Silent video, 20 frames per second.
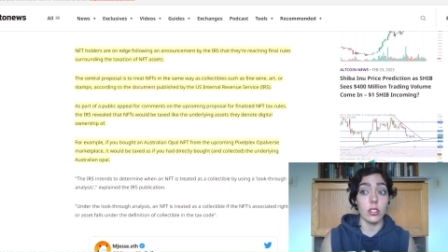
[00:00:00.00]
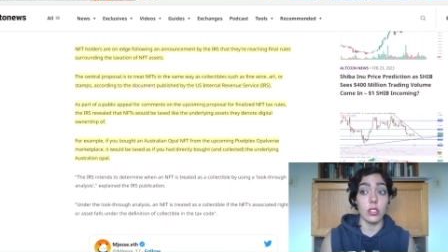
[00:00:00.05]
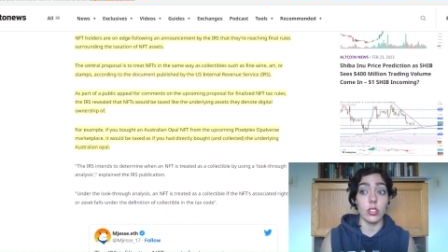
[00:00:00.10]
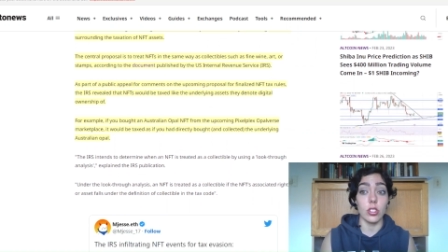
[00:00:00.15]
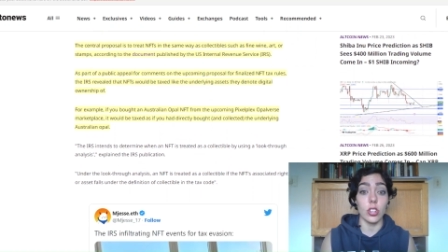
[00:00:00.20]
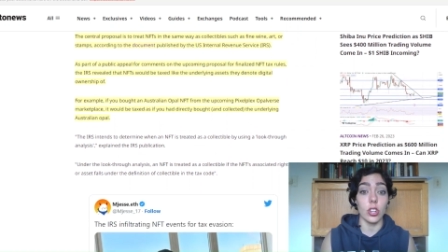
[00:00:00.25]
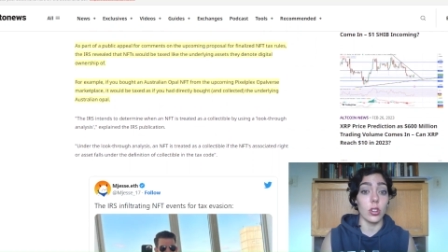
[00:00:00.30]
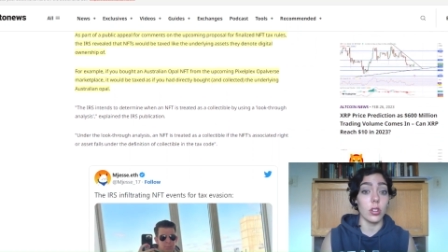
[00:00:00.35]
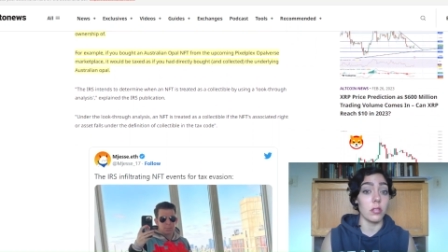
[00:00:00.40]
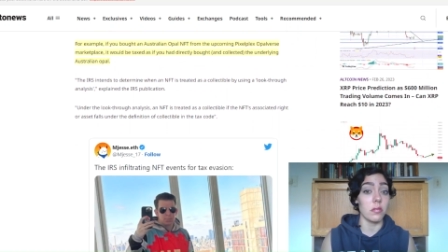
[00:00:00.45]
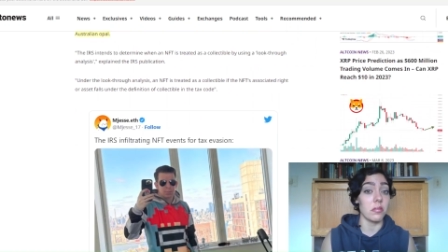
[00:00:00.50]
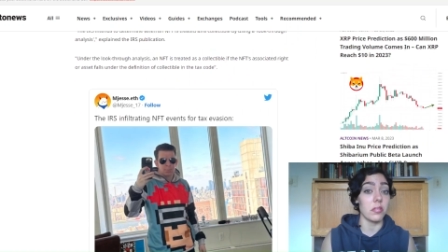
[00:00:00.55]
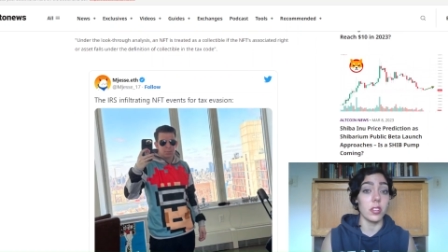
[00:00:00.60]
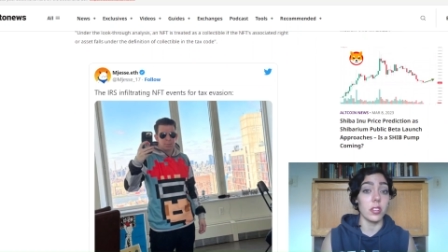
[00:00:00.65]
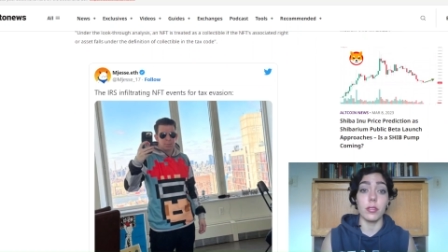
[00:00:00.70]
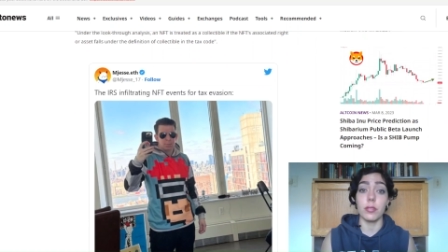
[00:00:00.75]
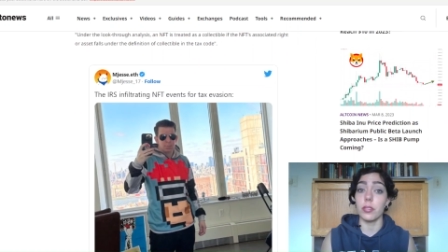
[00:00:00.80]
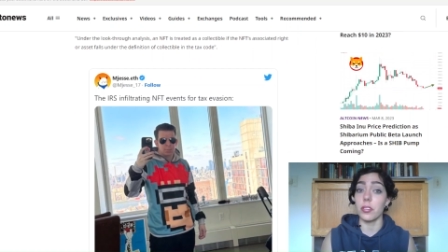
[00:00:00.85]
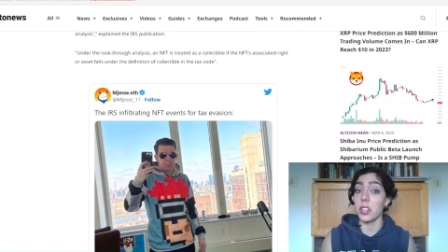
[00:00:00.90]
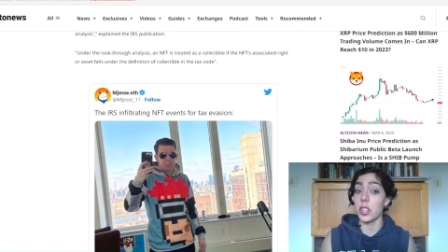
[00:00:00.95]
so
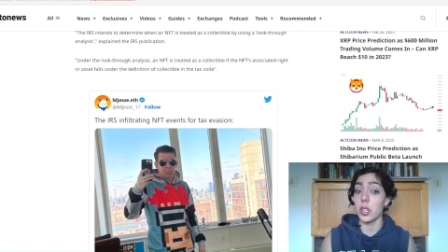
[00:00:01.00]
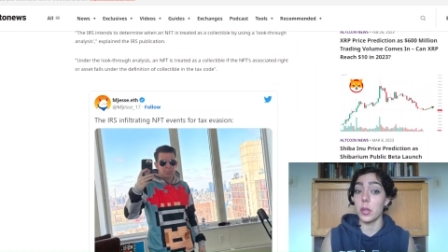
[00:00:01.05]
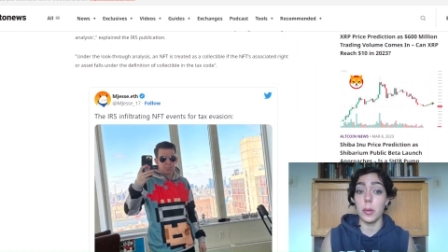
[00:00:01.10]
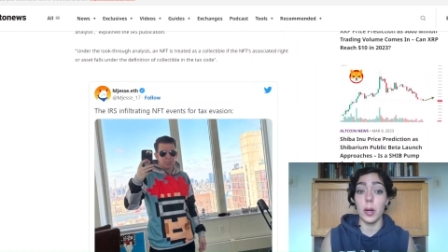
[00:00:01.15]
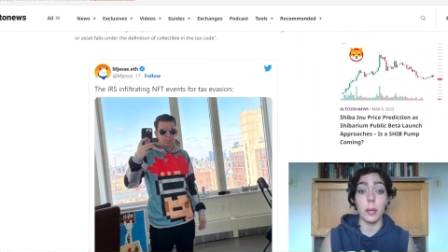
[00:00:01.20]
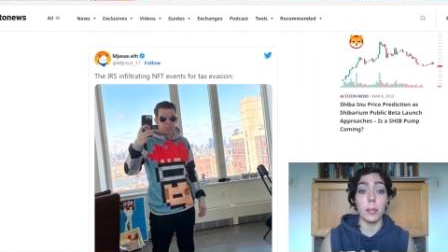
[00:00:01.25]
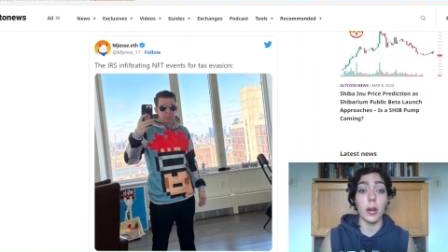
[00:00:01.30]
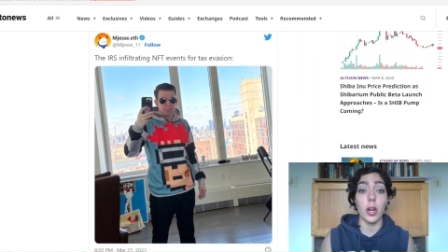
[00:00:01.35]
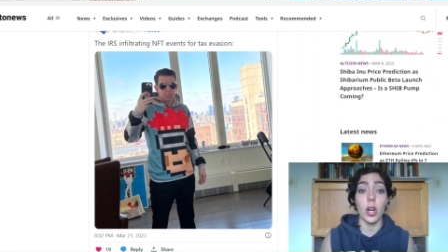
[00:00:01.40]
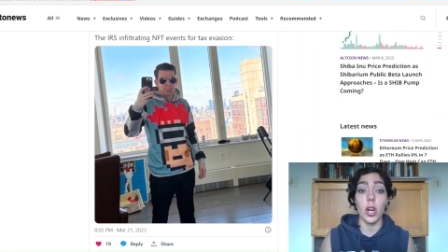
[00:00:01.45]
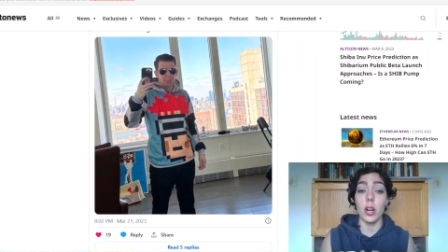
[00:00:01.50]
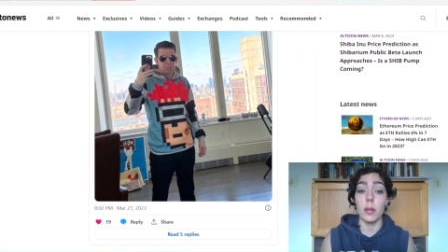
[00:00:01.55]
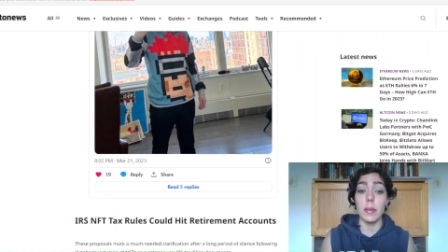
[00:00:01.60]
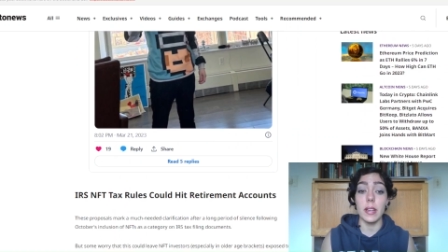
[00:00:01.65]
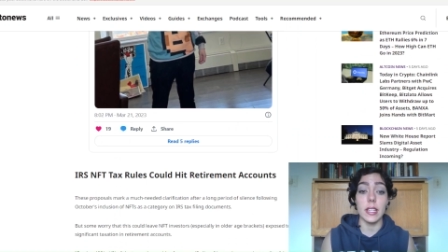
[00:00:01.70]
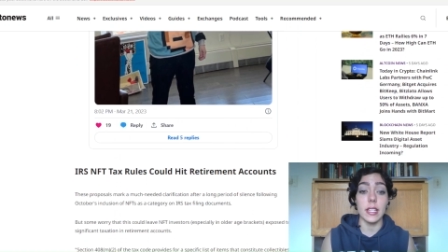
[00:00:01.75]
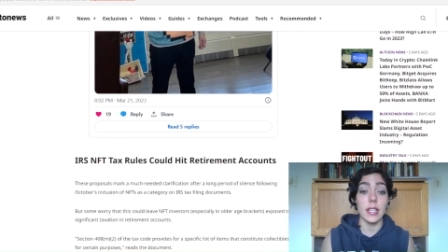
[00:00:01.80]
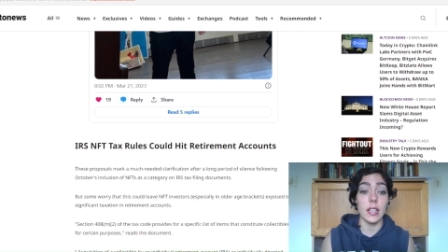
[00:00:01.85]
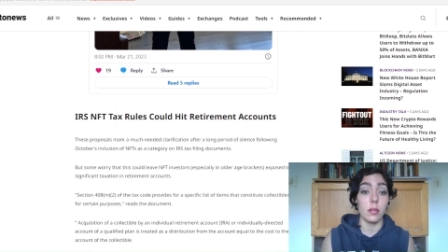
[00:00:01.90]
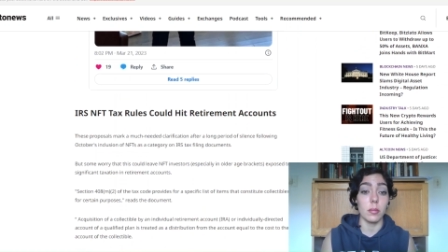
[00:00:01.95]
feel free to pop a
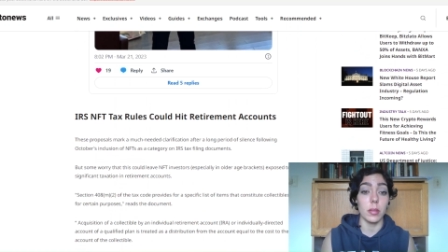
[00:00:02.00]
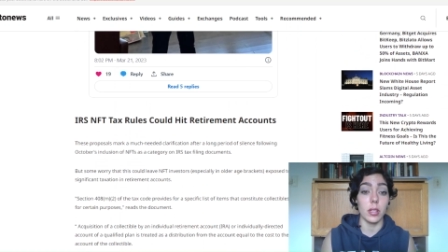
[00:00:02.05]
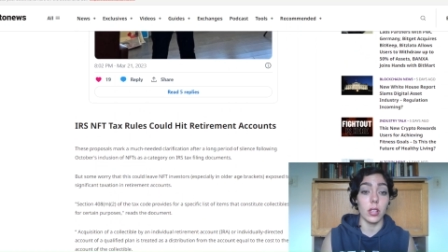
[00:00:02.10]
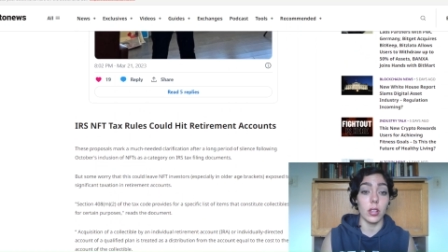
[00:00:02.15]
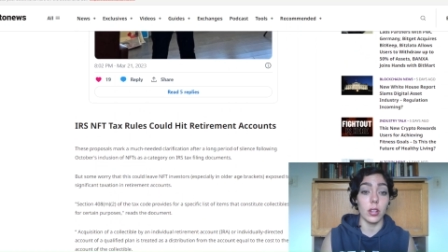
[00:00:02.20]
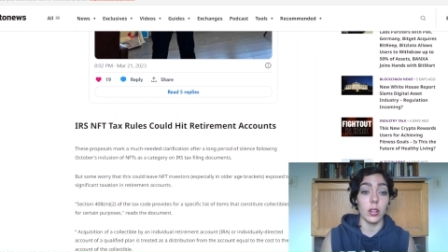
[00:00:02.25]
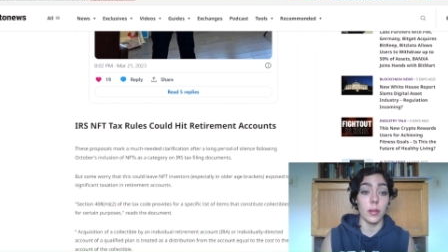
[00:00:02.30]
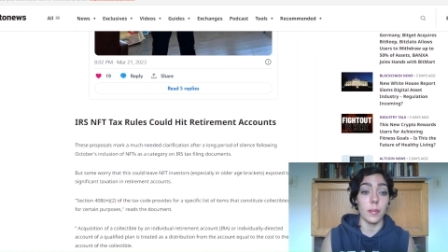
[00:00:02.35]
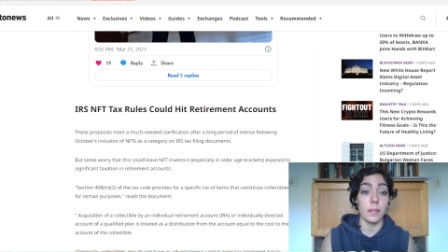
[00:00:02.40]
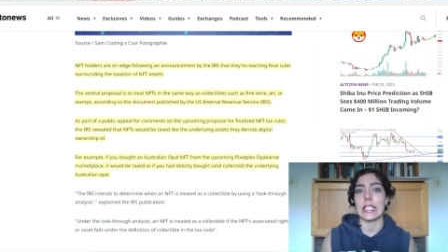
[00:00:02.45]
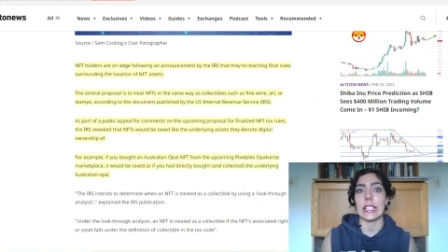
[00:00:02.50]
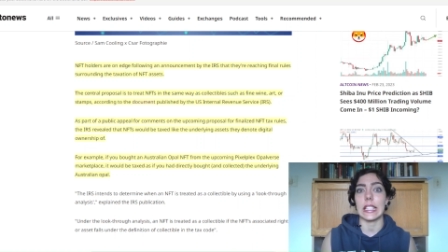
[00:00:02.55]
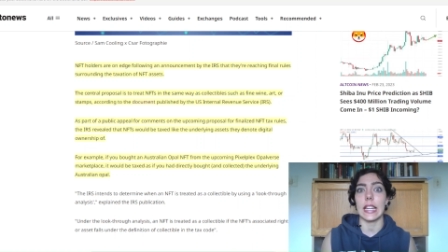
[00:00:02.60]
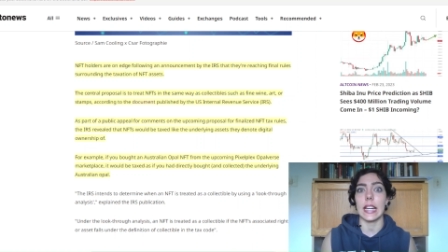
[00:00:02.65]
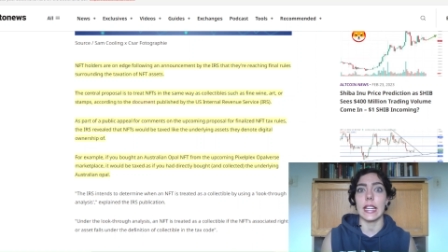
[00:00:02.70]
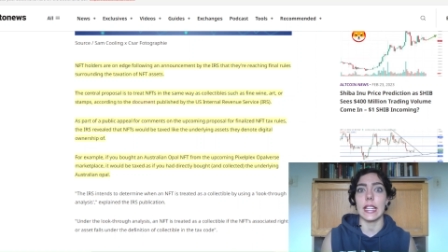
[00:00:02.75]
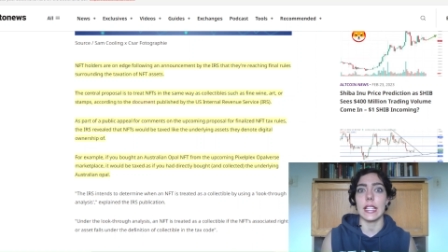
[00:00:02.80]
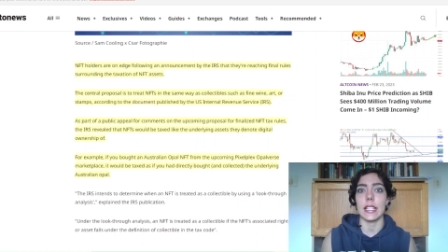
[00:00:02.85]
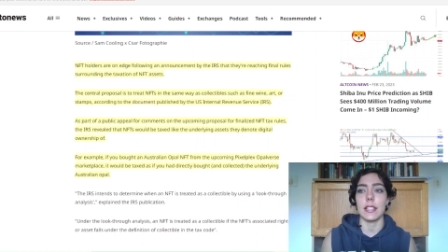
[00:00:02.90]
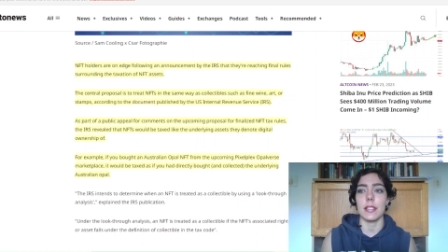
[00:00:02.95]
comment down below.
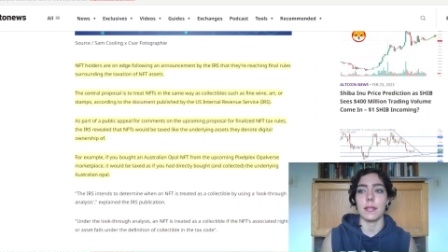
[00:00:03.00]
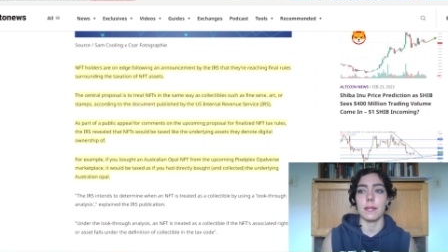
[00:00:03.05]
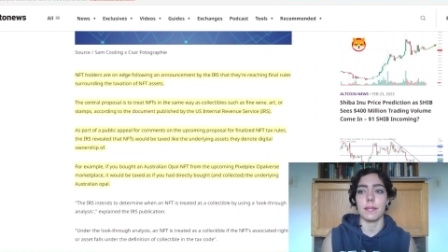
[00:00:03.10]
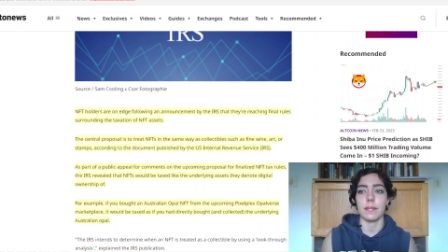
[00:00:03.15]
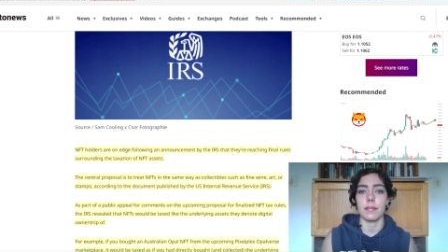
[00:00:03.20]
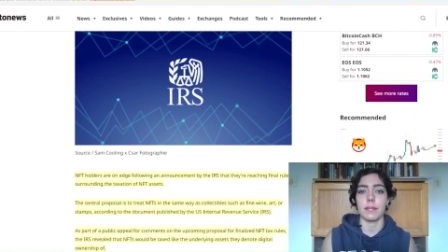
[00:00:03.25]
Yikes.